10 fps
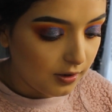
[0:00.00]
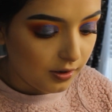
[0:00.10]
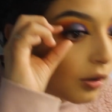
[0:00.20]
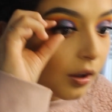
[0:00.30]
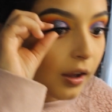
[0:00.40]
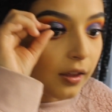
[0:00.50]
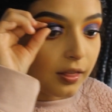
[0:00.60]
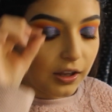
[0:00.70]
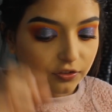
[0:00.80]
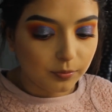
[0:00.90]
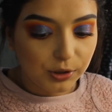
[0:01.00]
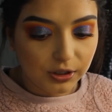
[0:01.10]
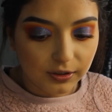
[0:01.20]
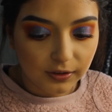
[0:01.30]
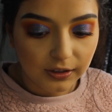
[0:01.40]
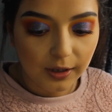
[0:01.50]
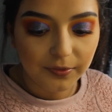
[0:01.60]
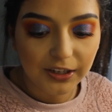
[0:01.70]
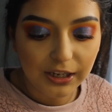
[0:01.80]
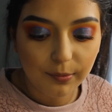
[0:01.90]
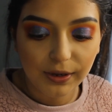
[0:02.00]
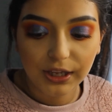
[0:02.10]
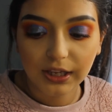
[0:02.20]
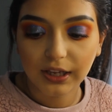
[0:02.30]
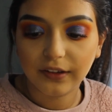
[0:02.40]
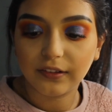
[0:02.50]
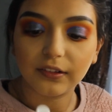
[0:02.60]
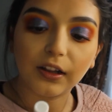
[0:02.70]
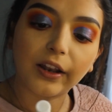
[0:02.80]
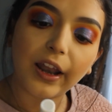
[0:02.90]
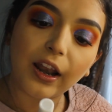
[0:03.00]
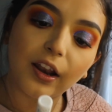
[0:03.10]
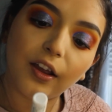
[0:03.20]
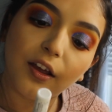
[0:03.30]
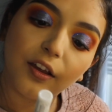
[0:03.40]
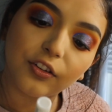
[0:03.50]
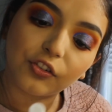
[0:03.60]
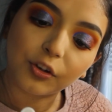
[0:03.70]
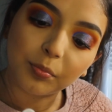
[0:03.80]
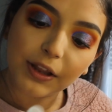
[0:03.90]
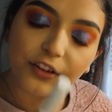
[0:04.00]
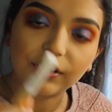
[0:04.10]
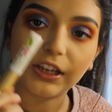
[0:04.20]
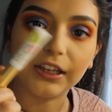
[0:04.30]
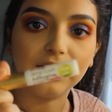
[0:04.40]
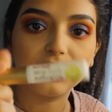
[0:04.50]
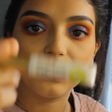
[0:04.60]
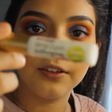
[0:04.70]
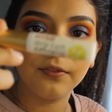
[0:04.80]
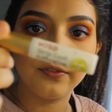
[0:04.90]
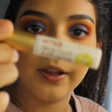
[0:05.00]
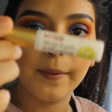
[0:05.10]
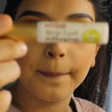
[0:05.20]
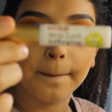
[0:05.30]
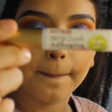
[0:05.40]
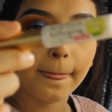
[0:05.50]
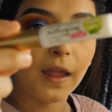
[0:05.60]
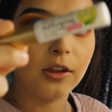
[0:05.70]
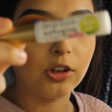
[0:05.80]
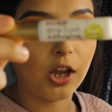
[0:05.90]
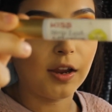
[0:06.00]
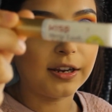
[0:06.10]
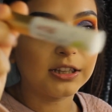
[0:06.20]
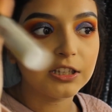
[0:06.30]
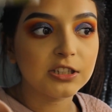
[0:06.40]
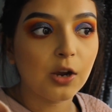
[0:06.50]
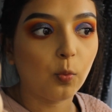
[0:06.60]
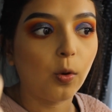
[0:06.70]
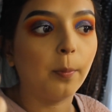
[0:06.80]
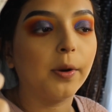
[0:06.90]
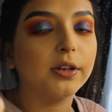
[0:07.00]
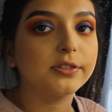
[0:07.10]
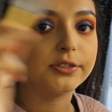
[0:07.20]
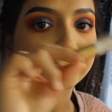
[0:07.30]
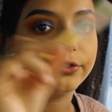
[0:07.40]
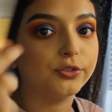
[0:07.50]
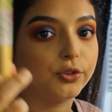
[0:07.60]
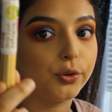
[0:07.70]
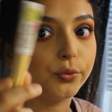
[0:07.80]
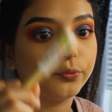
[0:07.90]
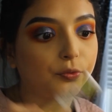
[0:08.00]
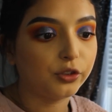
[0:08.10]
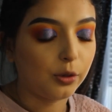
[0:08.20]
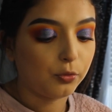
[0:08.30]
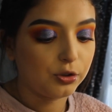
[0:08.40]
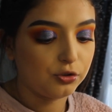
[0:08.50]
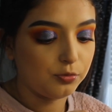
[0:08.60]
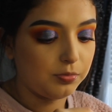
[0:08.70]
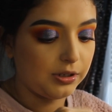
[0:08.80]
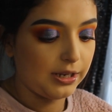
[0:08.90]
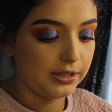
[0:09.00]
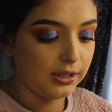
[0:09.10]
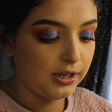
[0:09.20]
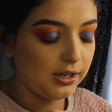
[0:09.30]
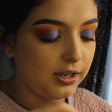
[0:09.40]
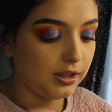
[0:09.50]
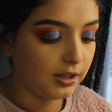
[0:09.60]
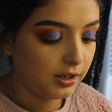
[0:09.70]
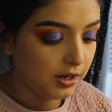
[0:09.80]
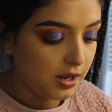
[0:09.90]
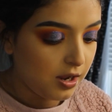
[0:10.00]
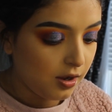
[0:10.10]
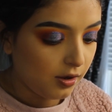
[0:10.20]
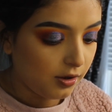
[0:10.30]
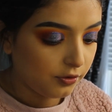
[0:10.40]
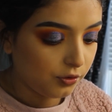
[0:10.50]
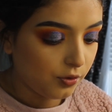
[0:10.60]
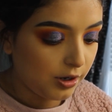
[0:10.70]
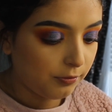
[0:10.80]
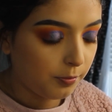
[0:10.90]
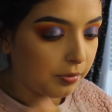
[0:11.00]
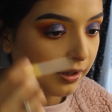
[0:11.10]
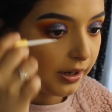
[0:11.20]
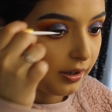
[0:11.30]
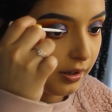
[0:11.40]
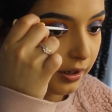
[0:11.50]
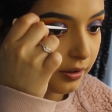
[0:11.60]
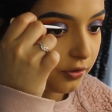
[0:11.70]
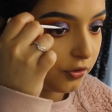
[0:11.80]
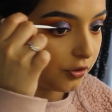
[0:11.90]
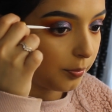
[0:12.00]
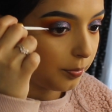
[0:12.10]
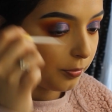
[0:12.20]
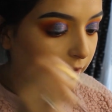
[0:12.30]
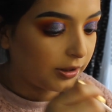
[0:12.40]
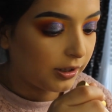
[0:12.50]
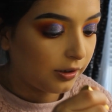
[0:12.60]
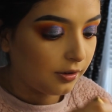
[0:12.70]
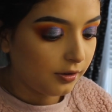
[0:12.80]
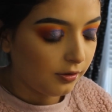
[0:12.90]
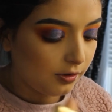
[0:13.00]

Okay, that should be good. Now I'm taking my Kiss strip lash adhesive. I get this at Walmart. So now I'm going to apply that, and then also I will apply like a strip right there